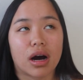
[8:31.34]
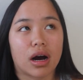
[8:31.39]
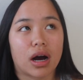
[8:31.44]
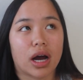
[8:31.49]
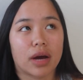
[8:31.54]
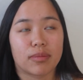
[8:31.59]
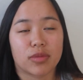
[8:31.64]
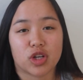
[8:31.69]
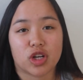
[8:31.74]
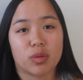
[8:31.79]

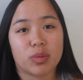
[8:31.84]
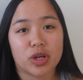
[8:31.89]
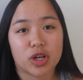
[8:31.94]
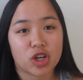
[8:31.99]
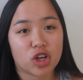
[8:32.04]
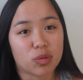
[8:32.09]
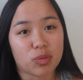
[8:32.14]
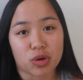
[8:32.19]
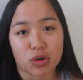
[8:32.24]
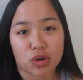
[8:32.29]
I'm gonna be a
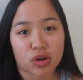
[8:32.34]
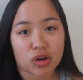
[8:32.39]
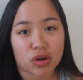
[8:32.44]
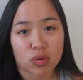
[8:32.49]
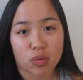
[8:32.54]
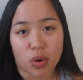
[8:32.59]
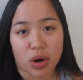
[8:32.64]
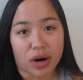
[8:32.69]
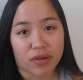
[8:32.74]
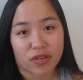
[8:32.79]

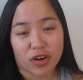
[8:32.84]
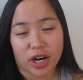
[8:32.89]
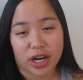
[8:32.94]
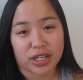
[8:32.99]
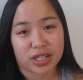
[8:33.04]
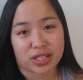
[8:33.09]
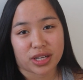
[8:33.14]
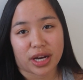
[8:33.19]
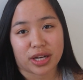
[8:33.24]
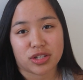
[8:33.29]
commuter wherever I
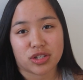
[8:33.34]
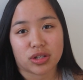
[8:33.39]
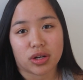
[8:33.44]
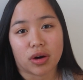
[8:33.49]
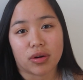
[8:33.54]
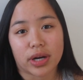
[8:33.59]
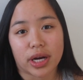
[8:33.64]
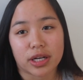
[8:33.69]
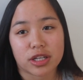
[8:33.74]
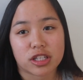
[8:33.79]
decide to
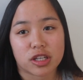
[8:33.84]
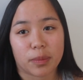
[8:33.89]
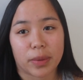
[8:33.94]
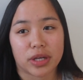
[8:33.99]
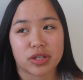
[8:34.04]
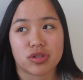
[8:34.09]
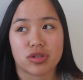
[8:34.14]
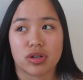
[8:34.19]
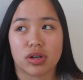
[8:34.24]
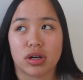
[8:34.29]
go next
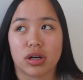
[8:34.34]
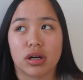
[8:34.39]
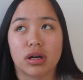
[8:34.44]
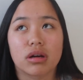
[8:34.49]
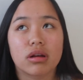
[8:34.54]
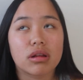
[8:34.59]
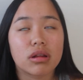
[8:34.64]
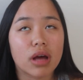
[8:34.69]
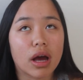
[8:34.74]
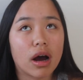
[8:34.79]
semester.
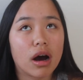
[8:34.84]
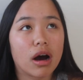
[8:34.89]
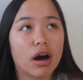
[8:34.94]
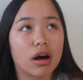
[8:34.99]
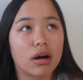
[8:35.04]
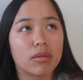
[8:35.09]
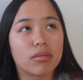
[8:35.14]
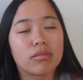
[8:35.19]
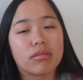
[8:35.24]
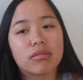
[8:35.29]

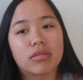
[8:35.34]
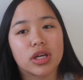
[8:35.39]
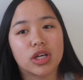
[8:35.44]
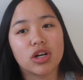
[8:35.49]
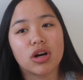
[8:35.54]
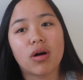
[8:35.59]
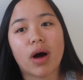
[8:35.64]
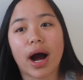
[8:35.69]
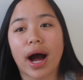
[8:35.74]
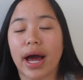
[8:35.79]
You
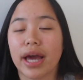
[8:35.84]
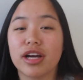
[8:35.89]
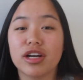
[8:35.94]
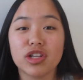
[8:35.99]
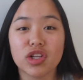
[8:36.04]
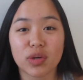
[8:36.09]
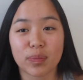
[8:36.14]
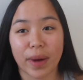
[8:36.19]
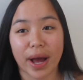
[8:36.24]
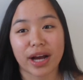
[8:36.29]
know, I
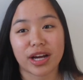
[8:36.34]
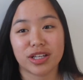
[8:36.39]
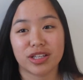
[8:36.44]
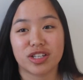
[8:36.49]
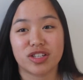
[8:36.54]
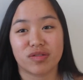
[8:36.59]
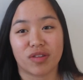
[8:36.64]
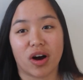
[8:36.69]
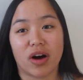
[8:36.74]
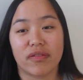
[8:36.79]
could look back
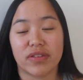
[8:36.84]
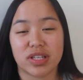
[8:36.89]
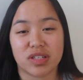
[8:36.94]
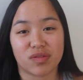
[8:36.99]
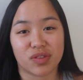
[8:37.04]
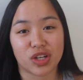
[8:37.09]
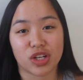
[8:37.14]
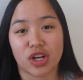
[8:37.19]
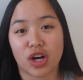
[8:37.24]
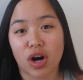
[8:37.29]
on this
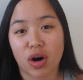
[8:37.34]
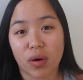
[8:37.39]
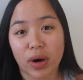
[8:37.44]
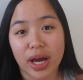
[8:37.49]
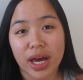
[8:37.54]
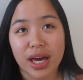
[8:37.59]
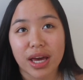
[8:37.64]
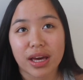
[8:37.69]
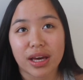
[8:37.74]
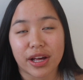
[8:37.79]
video
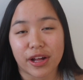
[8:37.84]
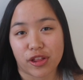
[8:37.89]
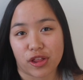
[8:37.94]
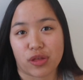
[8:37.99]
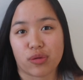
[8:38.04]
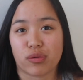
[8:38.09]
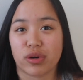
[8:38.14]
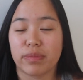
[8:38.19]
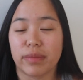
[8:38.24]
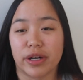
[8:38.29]
in
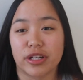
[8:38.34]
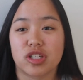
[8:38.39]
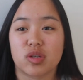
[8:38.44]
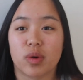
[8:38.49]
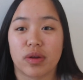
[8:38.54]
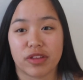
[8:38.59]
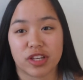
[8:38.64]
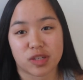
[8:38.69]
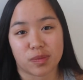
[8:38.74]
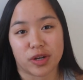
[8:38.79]
3 months
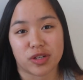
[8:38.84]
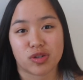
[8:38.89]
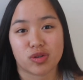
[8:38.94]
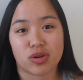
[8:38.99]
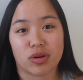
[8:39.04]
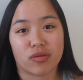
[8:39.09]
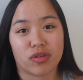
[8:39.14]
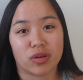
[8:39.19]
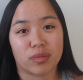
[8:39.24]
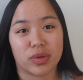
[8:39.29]
when the semester's
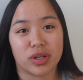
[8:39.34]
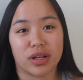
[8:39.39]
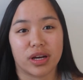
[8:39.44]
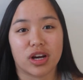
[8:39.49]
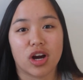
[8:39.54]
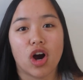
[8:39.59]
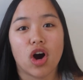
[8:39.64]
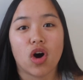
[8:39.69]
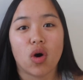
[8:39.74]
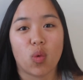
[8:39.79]
over and be
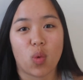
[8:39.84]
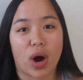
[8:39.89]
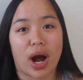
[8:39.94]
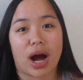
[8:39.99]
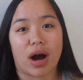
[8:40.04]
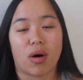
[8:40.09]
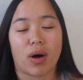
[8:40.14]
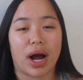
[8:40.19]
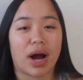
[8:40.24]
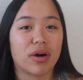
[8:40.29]
like,
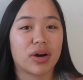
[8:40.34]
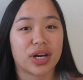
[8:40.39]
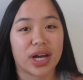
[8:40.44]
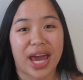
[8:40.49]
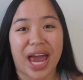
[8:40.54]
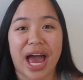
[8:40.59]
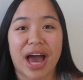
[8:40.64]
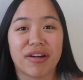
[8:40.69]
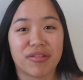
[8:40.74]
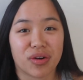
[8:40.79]
wow, how could
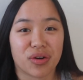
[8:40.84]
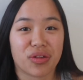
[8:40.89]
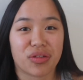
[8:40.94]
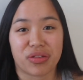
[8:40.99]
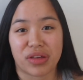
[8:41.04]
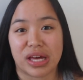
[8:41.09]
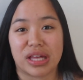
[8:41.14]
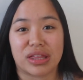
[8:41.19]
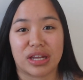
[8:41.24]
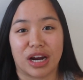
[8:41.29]
I ever
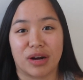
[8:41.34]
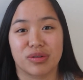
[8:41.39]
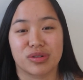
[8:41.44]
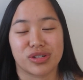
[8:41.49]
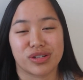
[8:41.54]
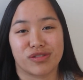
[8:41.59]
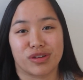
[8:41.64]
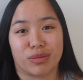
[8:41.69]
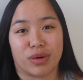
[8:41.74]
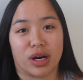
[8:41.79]
think that I
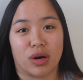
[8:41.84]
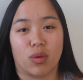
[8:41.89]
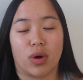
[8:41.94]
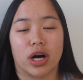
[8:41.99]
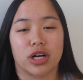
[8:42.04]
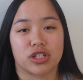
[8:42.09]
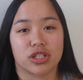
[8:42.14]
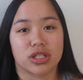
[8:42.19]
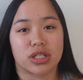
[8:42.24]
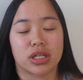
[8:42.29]
was leaving Mary
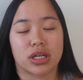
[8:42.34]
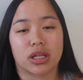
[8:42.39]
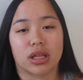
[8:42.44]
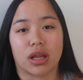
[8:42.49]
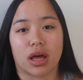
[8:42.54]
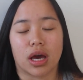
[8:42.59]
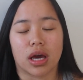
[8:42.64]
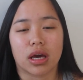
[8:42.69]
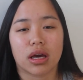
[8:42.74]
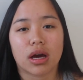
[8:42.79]
Washington?
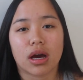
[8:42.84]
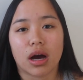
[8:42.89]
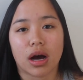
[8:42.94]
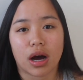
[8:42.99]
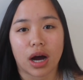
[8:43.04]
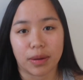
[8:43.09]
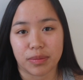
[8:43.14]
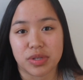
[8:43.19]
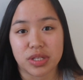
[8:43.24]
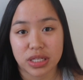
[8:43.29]
Like,
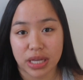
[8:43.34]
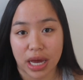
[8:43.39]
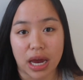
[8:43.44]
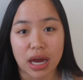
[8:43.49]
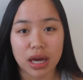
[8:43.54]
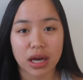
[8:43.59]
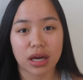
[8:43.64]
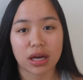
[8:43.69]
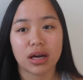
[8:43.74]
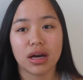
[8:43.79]
I'm
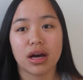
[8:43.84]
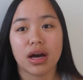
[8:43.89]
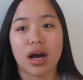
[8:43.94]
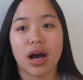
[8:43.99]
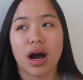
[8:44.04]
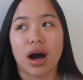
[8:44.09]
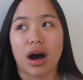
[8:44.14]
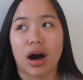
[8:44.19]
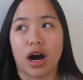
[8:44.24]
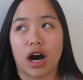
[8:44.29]
staying.
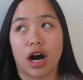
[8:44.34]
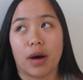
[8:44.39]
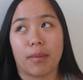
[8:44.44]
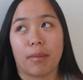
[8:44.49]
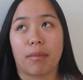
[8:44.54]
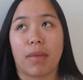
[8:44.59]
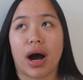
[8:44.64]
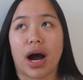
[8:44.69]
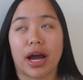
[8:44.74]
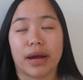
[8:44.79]

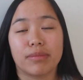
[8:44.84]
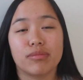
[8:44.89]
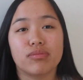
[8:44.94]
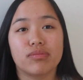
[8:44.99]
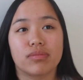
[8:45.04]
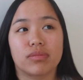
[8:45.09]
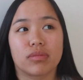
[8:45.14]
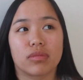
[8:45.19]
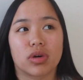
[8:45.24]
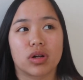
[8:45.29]

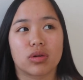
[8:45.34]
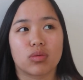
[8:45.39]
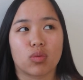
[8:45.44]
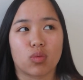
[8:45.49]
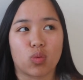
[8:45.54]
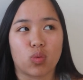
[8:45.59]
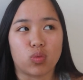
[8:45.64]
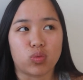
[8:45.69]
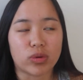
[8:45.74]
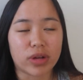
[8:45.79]
I'm
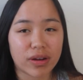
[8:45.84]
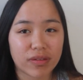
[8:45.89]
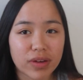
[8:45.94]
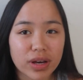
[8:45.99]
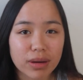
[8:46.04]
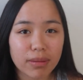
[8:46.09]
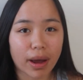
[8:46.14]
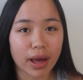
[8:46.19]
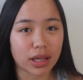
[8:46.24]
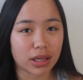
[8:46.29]

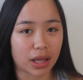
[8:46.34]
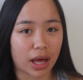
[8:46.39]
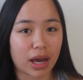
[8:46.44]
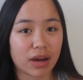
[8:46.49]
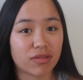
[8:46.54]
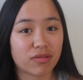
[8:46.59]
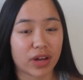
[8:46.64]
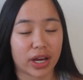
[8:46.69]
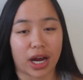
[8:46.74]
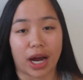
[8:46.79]
living my
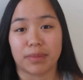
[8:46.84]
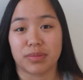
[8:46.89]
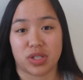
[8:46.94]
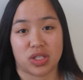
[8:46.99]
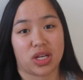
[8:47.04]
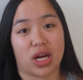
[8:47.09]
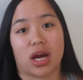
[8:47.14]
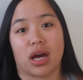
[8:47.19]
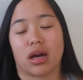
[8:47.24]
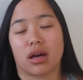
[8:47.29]
life like I'm
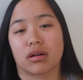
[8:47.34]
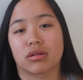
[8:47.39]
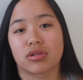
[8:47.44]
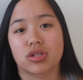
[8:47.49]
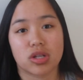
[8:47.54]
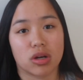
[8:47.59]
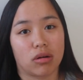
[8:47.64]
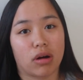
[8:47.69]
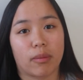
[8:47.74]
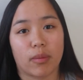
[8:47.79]
staying.
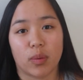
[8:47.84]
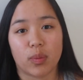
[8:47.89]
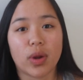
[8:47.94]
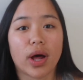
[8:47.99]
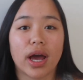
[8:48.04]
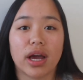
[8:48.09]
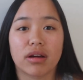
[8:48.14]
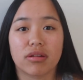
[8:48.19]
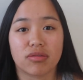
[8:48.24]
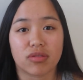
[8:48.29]
So I'm
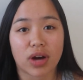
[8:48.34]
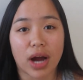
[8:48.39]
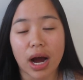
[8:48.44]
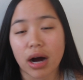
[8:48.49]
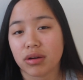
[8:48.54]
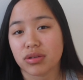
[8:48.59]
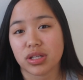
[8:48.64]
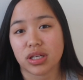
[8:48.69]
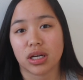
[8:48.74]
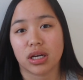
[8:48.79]
applying for
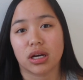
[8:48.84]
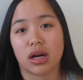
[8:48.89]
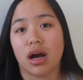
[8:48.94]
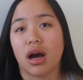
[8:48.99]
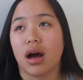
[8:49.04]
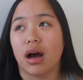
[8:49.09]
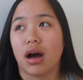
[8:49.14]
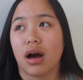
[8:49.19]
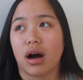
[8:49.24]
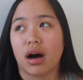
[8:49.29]
housing.
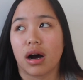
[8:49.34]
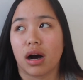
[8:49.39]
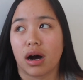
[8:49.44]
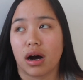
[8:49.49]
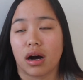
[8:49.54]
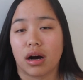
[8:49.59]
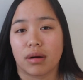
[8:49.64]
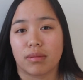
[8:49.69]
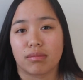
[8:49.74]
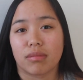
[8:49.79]

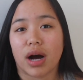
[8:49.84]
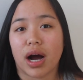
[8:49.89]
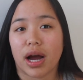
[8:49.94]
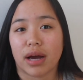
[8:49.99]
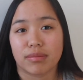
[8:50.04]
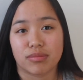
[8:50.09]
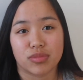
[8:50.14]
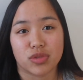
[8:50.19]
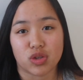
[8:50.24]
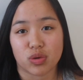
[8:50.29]

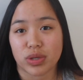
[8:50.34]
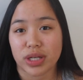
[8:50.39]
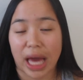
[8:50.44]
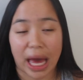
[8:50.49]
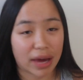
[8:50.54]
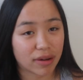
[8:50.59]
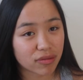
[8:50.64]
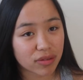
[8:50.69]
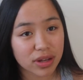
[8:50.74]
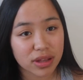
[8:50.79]
I'm doing
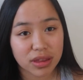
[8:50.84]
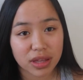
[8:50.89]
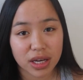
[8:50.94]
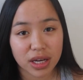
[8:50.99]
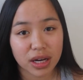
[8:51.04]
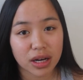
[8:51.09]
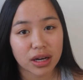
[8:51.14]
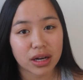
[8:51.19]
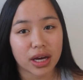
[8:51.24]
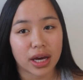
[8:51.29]

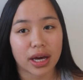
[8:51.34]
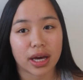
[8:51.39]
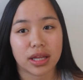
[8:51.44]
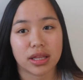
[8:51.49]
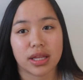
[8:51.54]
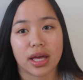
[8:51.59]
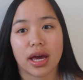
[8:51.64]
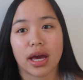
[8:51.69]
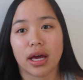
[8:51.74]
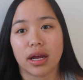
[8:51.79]
everything.
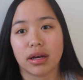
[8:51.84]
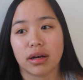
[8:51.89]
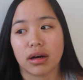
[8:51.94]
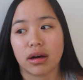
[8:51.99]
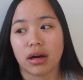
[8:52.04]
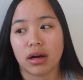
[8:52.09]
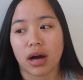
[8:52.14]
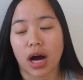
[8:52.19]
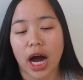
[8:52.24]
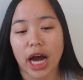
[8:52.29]
And then
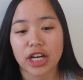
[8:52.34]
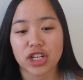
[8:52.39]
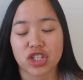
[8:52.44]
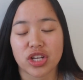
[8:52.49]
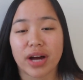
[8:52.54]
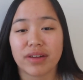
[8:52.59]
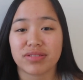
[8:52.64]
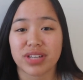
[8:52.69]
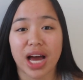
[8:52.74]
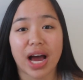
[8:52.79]
I just
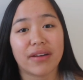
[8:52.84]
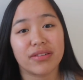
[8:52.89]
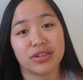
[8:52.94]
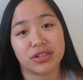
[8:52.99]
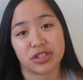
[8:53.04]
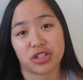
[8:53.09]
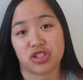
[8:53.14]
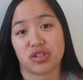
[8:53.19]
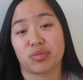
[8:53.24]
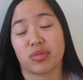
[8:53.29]
have to have a
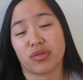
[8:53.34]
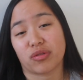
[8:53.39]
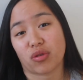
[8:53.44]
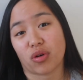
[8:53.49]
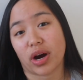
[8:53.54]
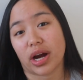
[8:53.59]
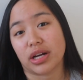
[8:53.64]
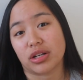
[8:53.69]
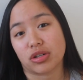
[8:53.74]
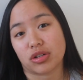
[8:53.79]
decision
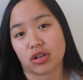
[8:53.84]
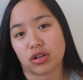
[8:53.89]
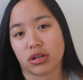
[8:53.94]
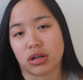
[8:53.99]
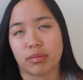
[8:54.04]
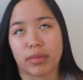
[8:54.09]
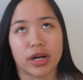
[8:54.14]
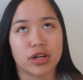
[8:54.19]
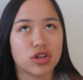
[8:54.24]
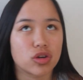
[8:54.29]
before I turn
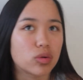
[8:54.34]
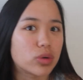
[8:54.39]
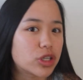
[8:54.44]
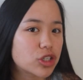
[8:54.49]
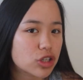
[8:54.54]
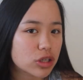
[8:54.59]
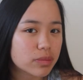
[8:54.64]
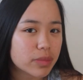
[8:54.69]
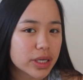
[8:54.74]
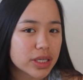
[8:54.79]
in my
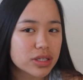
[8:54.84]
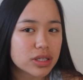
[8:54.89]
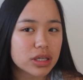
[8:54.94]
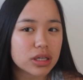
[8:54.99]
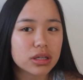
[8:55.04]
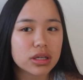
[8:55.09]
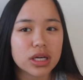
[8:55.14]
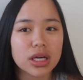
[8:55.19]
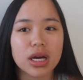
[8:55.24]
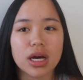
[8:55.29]
tuition,
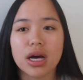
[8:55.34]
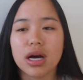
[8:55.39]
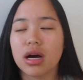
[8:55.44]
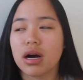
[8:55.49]
basically.